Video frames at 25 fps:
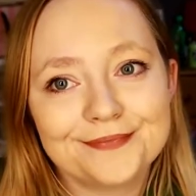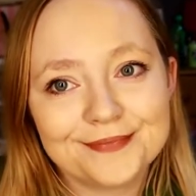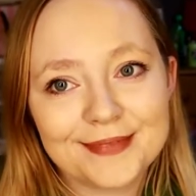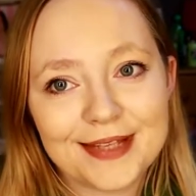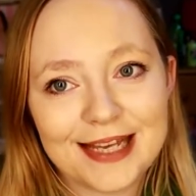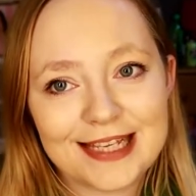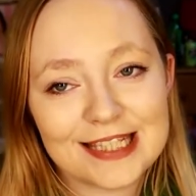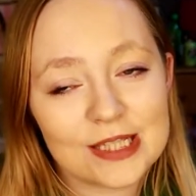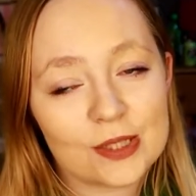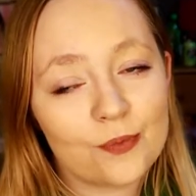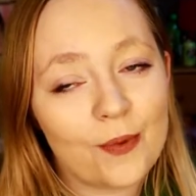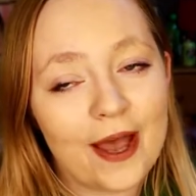
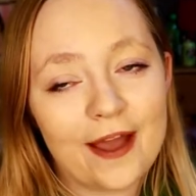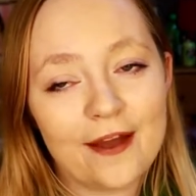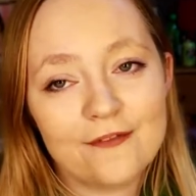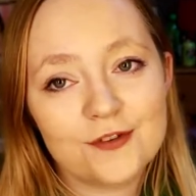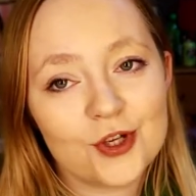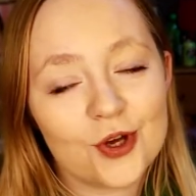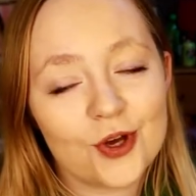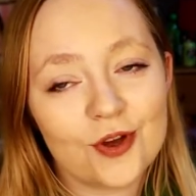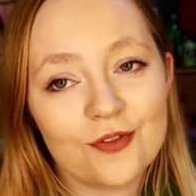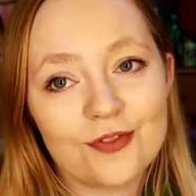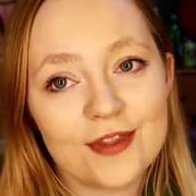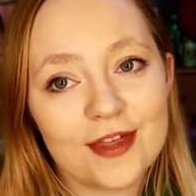It's the way of
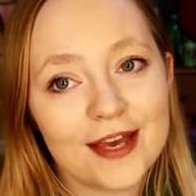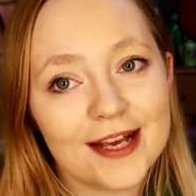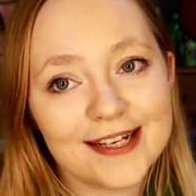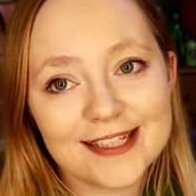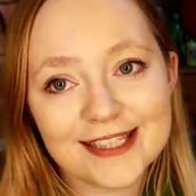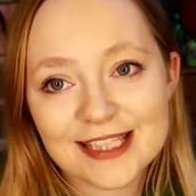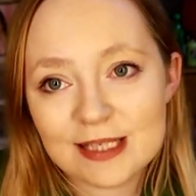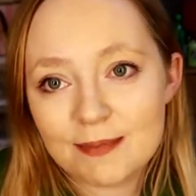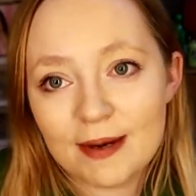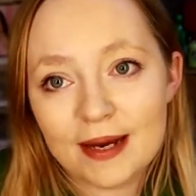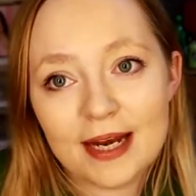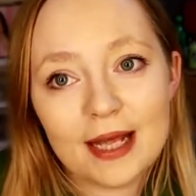doing things.
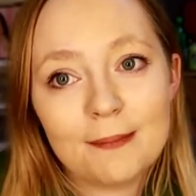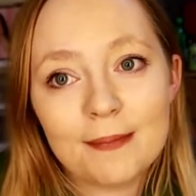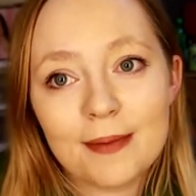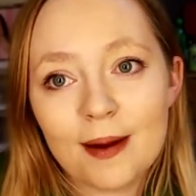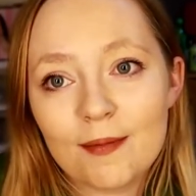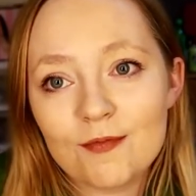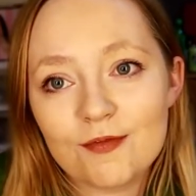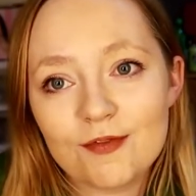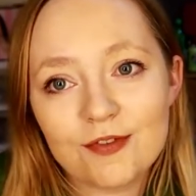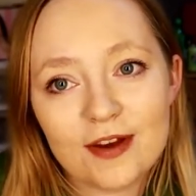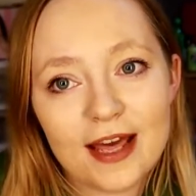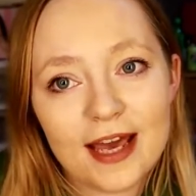Split it
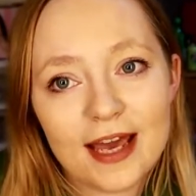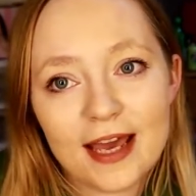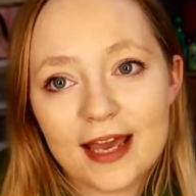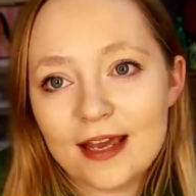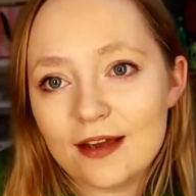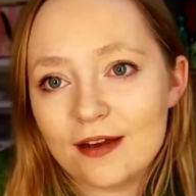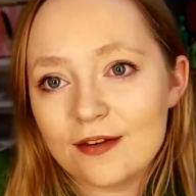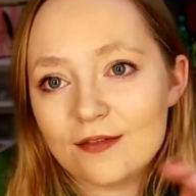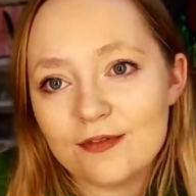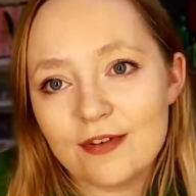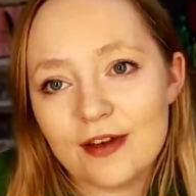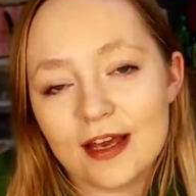
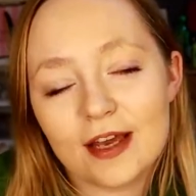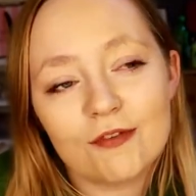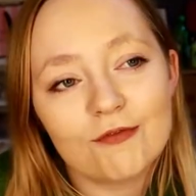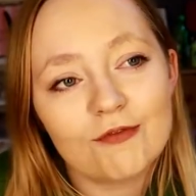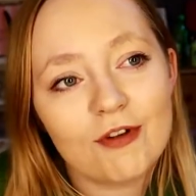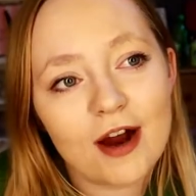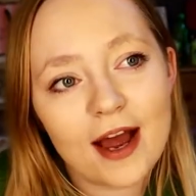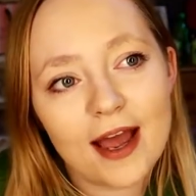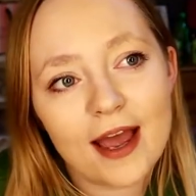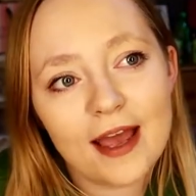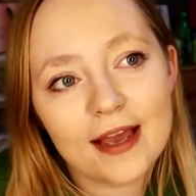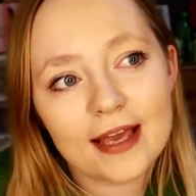monthly. Think,
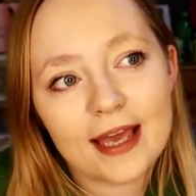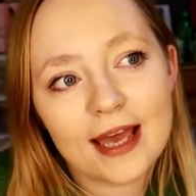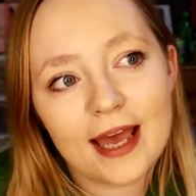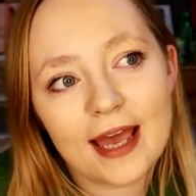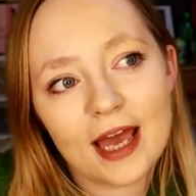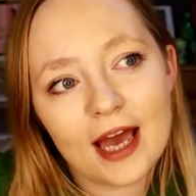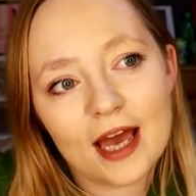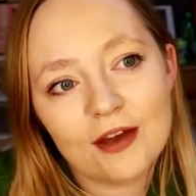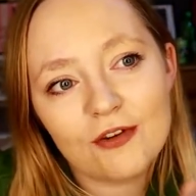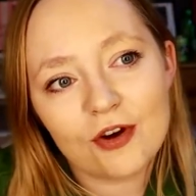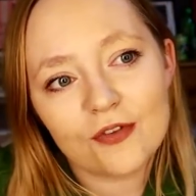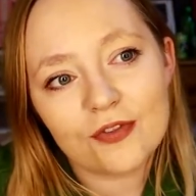right, okay,
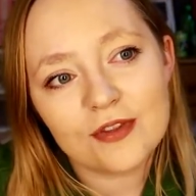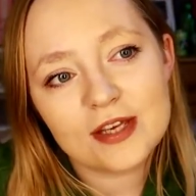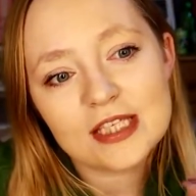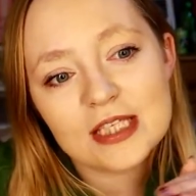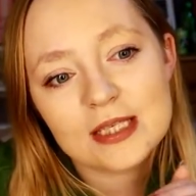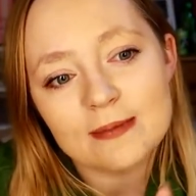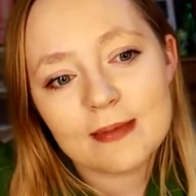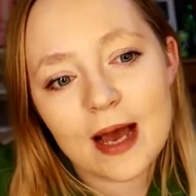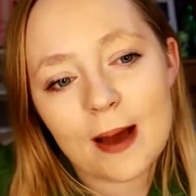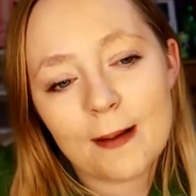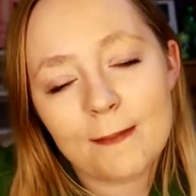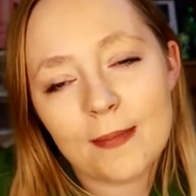I've got this
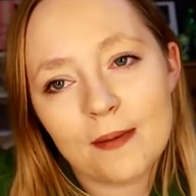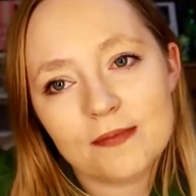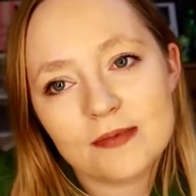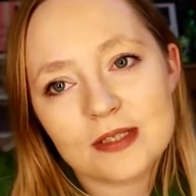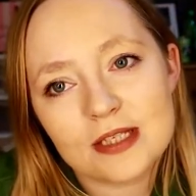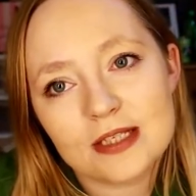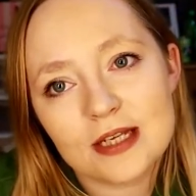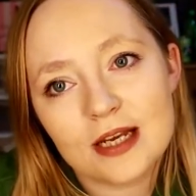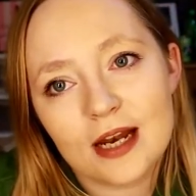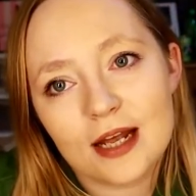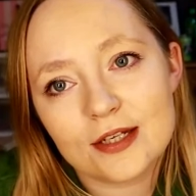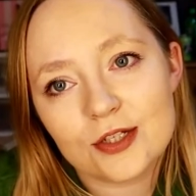amount of months
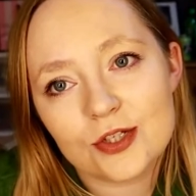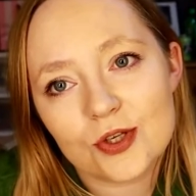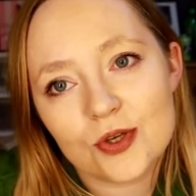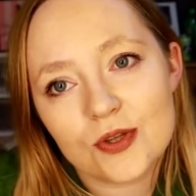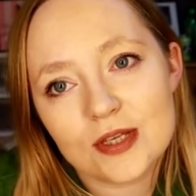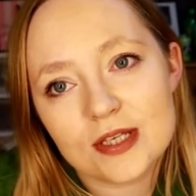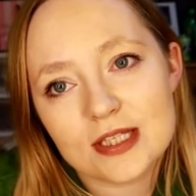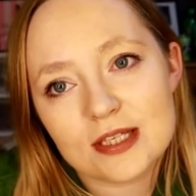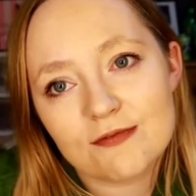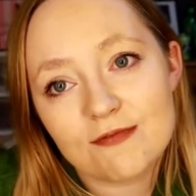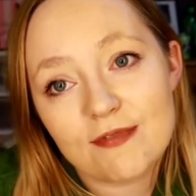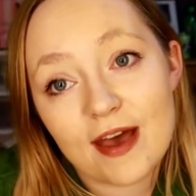until I do
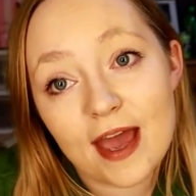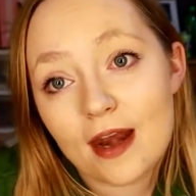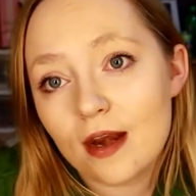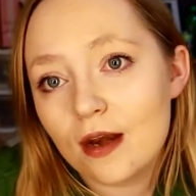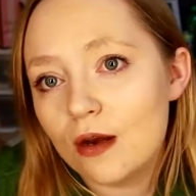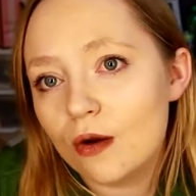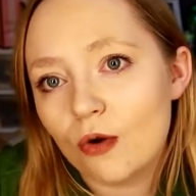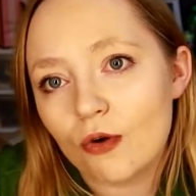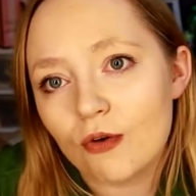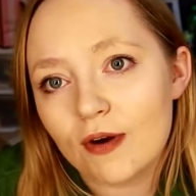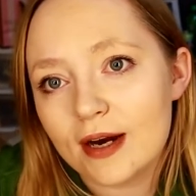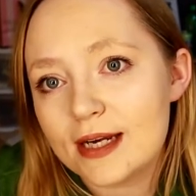this
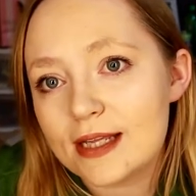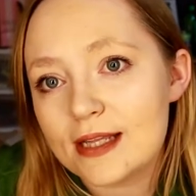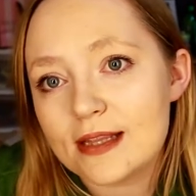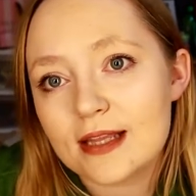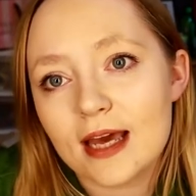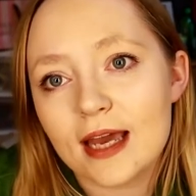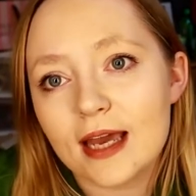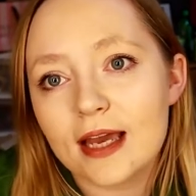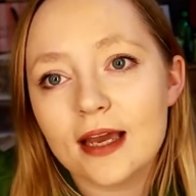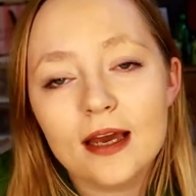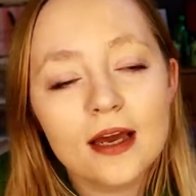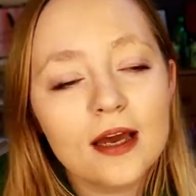event or
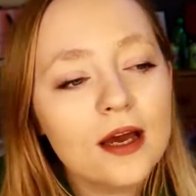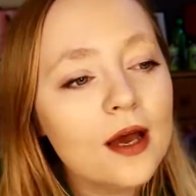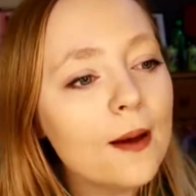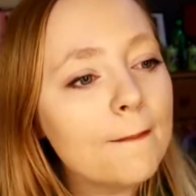anything.